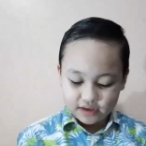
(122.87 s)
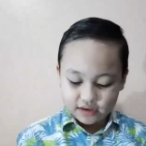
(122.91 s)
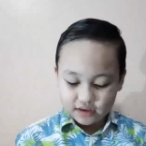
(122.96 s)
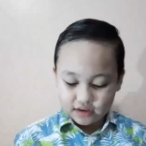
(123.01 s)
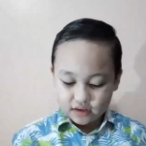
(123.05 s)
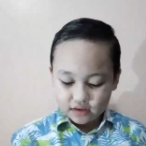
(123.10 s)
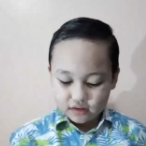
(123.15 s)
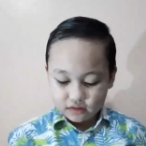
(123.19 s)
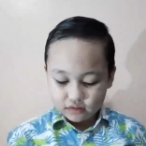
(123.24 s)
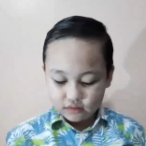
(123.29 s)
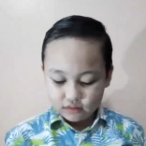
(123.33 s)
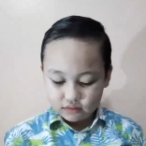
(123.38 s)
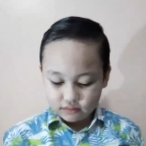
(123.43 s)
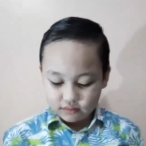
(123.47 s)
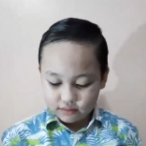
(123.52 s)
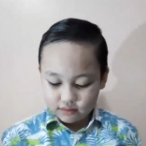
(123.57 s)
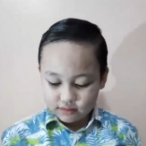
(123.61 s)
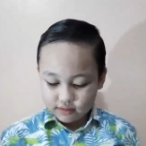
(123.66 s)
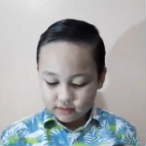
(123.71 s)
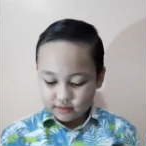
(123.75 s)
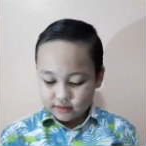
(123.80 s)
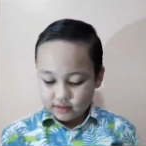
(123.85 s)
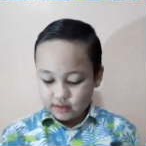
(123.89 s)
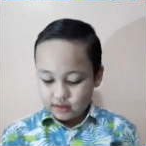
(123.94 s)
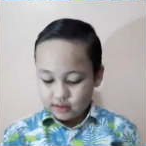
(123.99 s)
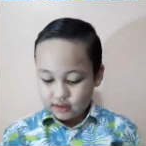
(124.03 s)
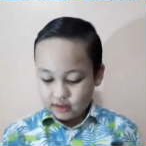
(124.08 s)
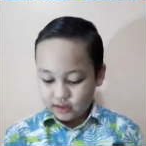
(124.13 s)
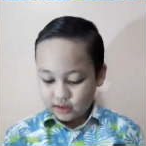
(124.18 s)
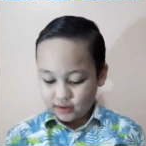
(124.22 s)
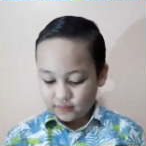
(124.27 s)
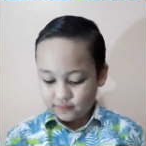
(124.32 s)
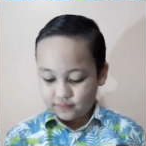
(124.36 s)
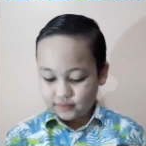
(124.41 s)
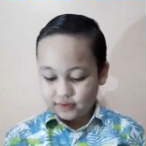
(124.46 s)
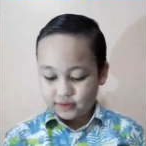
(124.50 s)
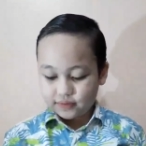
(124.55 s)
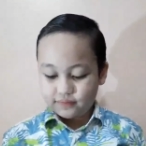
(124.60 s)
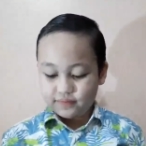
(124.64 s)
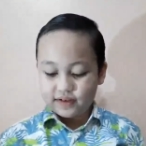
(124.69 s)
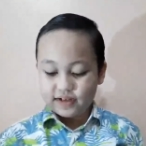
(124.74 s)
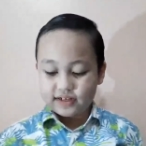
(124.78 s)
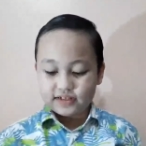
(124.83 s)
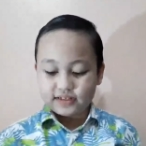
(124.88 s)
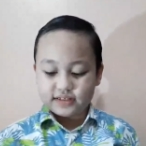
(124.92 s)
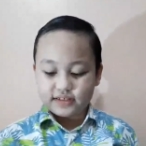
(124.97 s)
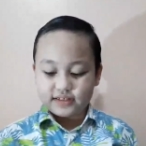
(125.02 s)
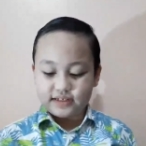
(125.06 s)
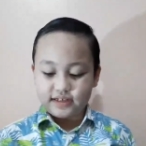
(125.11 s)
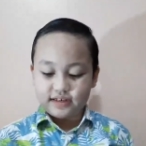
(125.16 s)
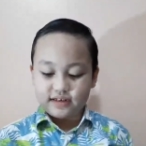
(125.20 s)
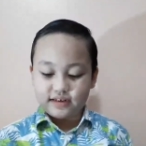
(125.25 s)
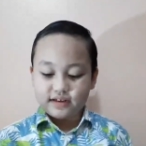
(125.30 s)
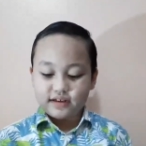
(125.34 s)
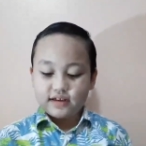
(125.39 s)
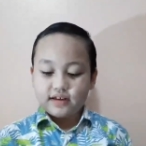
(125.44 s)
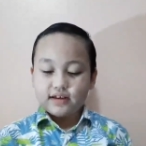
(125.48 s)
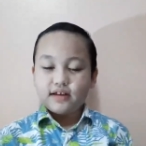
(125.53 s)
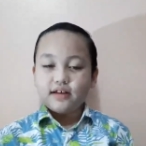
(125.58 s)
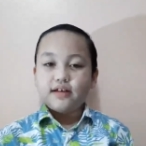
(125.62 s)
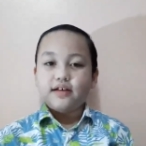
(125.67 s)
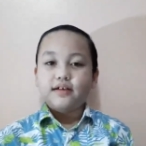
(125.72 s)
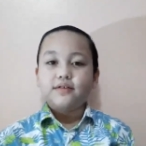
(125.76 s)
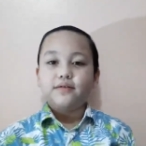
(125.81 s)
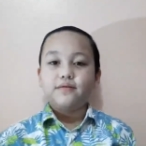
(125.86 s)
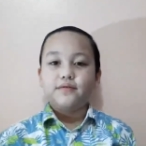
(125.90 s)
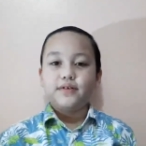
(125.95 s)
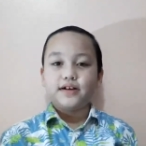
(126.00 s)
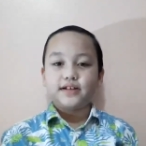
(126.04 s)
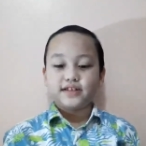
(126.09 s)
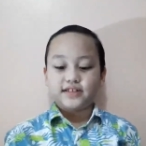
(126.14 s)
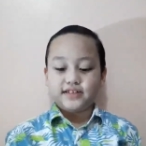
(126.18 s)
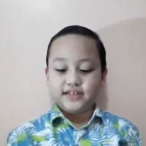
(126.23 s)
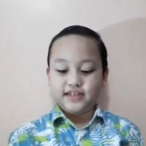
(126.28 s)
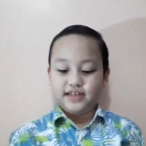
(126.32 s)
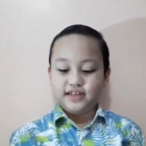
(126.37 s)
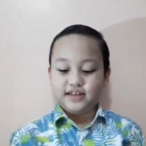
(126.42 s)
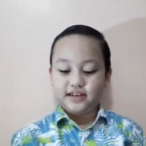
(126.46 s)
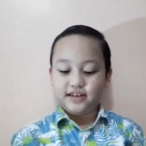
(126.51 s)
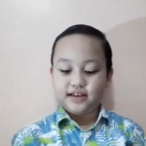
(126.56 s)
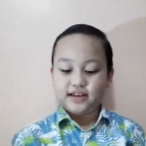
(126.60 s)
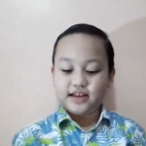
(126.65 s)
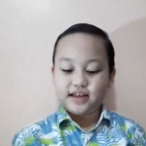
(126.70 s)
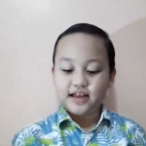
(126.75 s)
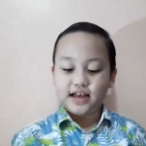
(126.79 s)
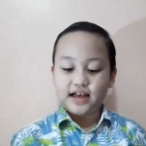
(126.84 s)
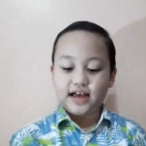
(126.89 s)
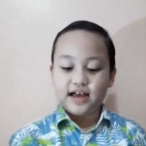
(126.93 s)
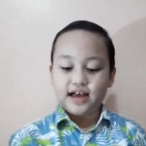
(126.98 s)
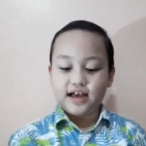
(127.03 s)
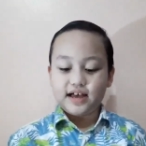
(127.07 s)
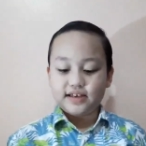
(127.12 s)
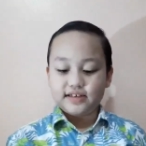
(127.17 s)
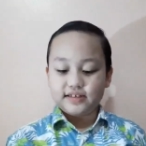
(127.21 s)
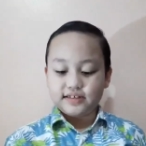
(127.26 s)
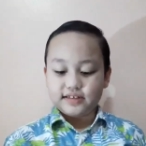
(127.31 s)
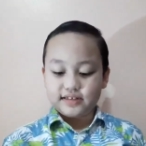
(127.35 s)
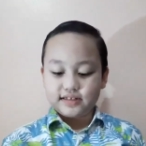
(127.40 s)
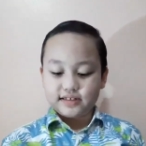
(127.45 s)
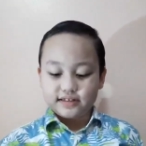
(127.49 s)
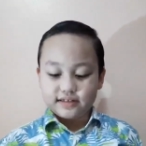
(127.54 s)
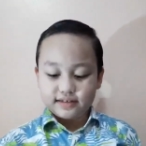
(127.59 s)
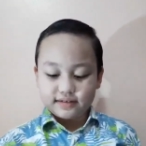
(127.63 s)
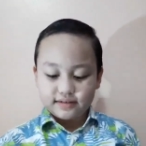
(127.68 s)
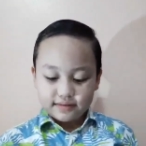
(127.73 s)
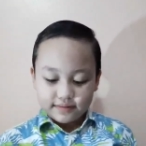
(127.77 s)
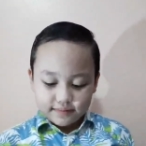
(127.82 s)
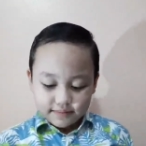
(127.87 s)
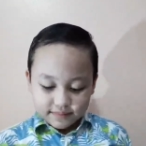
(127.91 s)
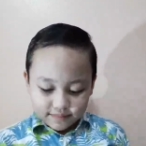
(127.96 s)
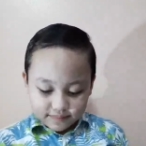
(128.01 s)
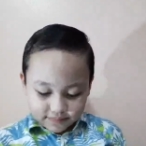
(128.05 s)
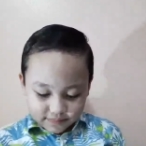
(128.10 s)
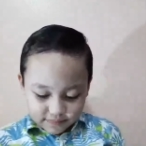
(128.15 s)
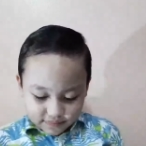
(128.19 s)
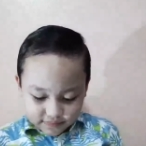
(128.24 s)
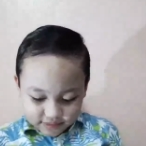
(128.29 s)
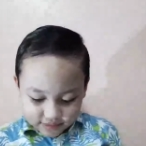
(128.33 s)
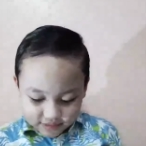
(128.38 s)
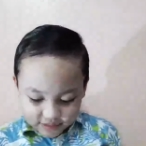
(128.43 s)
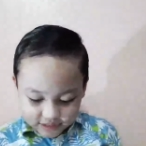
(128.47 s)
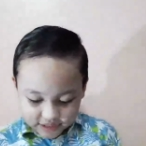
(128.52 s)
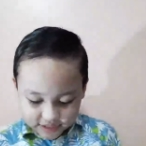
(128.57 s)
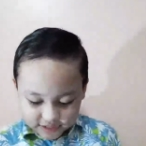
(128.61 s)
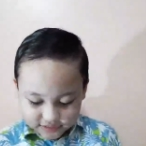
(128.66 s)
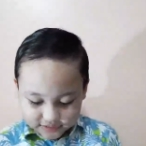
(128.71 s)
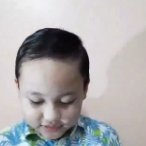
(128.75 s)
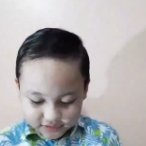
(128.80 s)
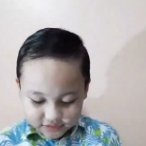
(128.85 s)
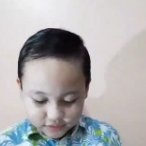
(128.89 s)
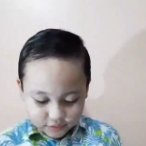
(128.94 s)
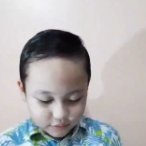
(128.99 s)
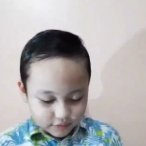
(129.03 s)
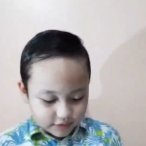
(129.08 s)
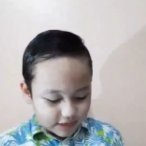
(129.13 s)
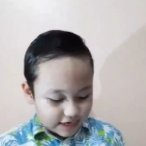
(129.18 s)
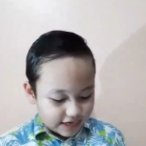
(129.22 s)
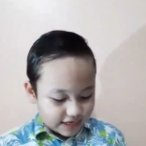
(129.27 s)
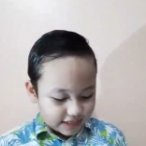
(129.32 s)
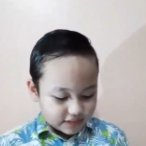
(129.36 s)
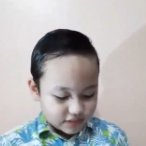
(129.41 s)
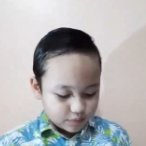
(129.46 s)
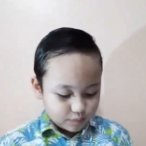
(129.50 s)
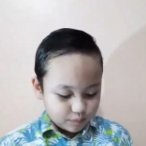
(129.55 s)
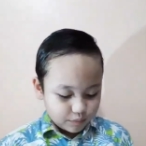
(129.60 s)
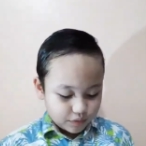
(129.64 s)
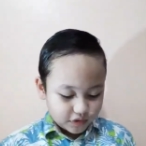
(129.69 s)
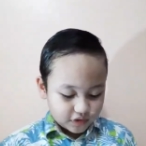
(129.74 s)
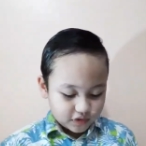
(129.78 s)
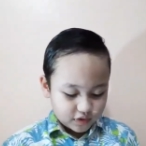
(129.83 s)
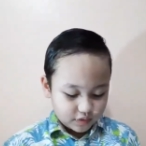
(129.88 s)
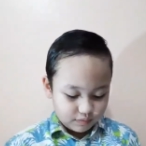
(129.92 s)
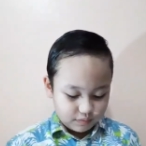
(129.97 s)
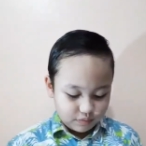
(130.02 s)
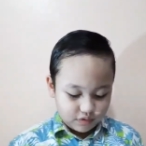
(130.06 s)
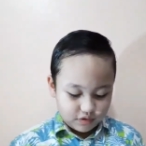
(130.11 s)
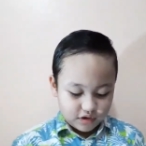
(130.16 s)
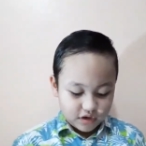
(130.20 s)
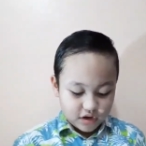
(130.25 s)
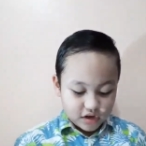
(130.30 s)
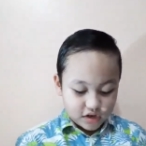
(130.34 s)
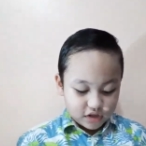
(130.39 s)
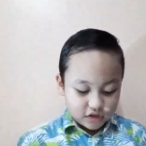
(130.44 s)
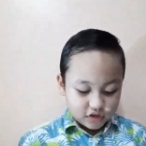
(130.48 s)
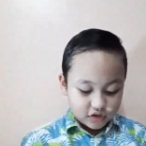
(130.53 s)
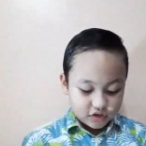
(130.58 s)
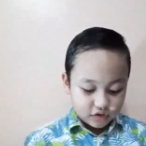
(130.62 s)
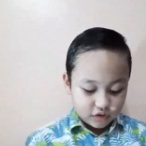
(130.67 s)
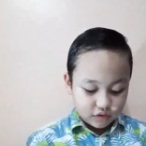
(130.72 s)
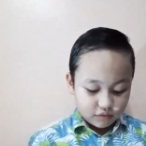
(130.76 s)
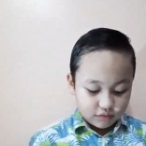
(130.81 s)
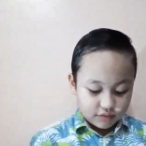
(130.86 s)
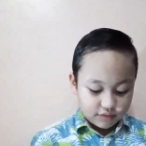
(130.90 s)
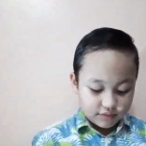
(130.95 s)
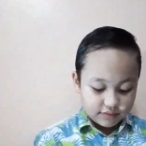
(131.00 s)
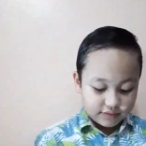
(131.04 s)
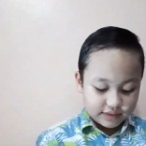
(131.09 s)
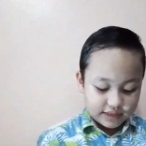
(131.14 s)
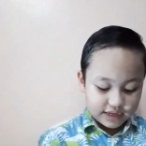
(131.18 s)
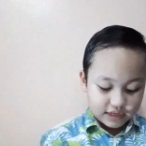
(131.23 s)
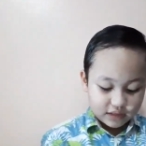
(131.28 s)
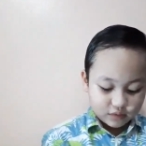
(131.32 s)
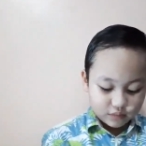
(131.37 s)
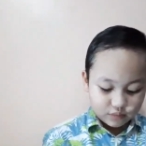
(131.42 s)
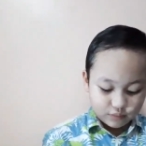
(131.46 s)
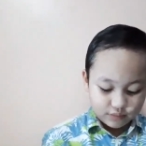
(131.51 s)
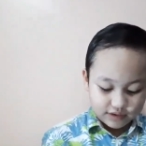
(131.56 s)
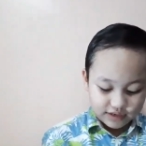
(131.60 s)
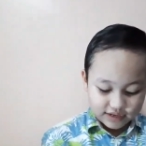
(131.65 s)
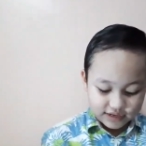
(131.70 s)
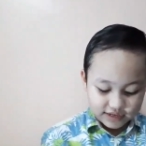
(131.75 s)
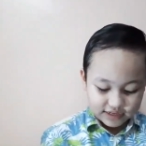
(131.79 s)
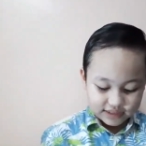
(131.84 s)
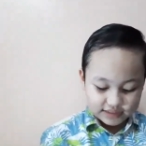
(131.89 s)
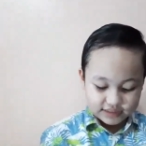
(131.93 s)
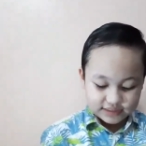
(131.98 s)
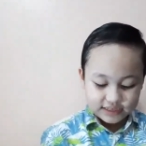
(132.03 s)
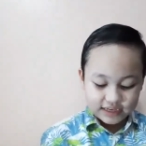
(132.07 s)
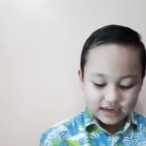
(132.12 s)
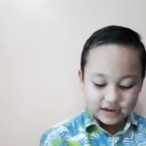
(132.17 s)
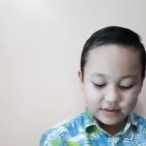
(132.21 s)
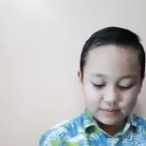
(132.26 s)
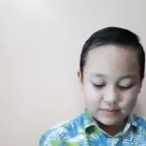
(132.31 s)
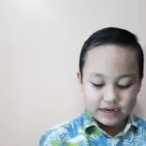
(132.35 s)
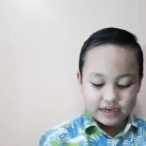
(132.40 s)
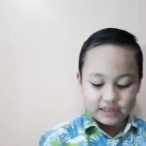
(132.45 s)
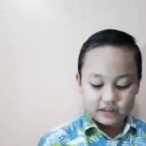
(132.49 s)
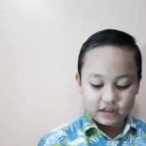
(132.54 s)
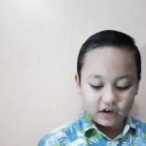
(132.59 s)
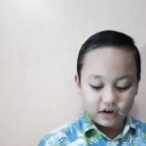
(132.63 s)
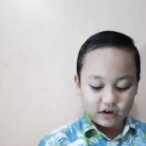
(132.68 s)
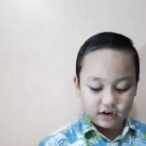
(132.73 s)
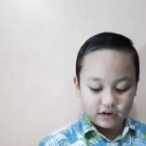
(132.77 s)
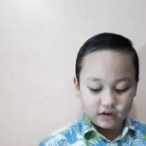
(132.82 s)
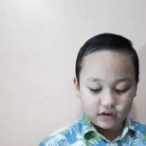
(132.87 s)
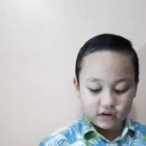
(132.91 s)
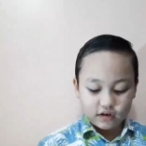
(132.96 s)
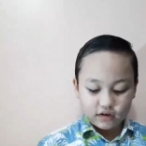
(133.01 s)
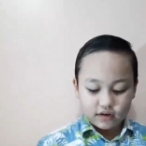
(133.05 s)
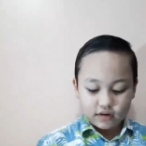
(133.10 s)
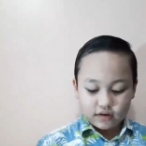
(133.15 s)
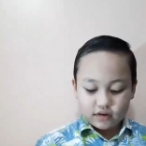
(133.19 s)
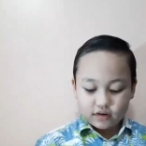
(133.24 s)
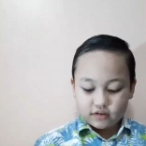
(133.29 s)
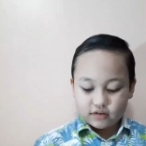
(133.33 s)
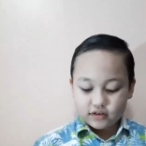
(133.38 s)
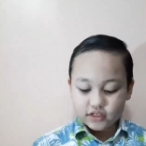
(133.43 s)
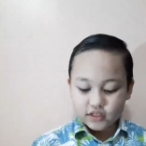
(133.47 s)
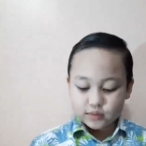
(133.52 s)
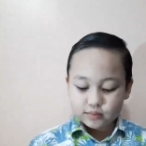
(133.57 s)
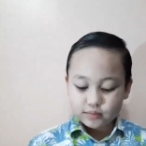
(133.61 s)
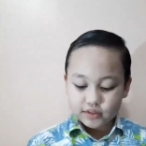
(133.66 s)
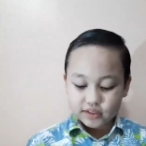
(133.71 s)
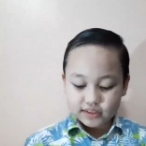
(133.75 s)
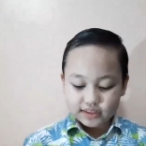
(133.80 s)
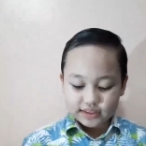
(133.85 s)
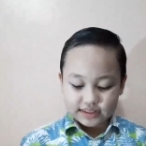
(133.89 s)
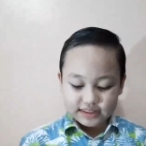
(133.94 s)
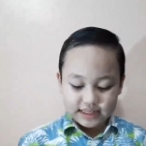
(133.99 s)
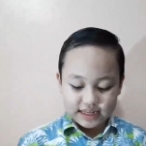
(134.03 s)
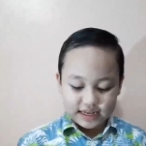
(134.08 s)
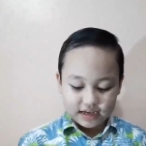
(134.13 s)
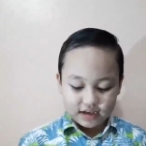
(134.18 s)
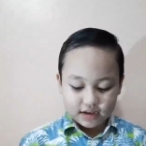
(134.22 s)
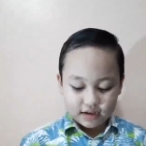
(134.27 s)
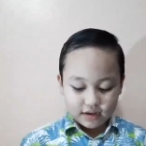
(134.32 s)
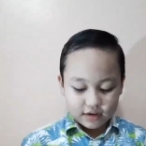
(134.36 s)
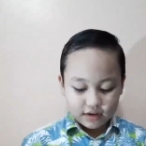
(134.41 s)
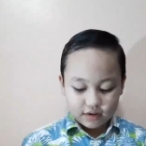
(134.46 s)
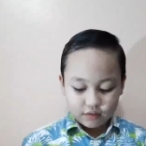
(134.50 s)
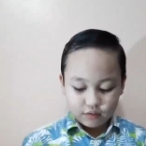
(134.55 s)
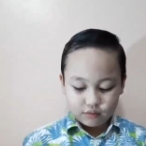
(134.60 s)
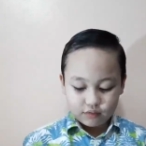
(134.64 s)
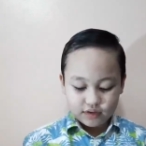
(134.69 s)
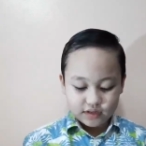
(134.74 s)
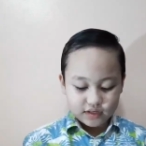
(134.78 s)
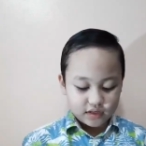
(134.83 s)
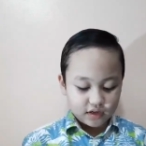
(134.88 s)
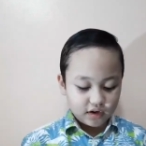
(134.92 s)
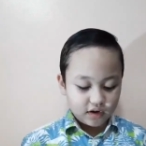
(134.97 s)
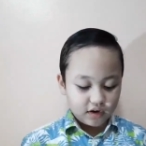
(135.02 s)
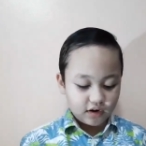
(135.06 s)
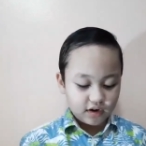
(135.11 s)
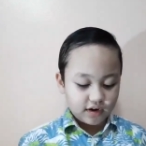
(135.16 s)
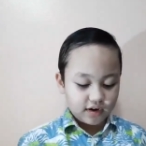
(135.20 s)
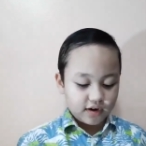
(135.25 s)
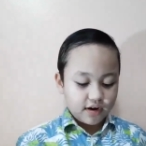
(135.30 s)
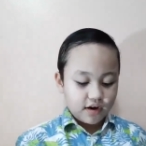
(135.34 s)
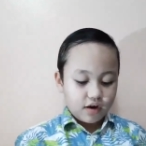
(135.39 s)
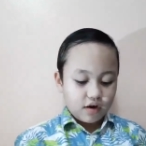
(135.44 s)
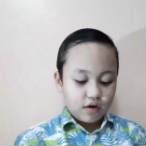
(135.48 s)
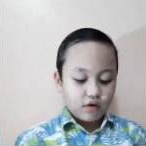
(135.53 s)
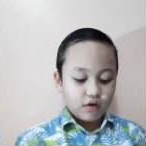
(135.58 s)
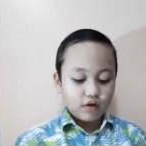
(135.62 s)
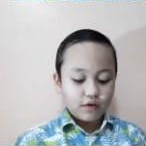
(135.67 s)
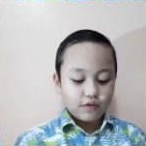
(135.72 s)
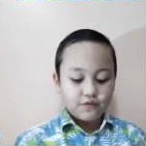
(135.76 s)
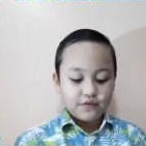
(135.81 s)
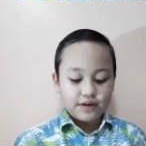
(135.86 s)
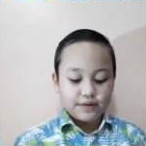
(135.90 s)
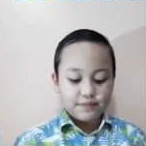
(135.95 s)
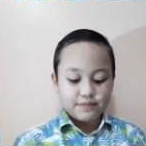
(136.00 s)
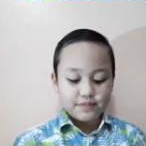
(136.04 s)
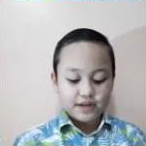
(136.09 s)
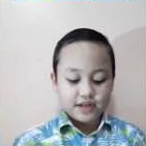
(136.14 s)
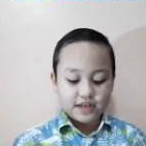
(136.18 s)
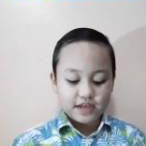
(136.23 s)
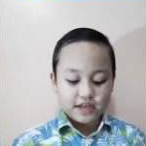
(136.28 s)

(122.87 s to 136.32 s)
to have a vaccine vaccine as as soon as possible so that we can celebrate our Christmas day with our whole family.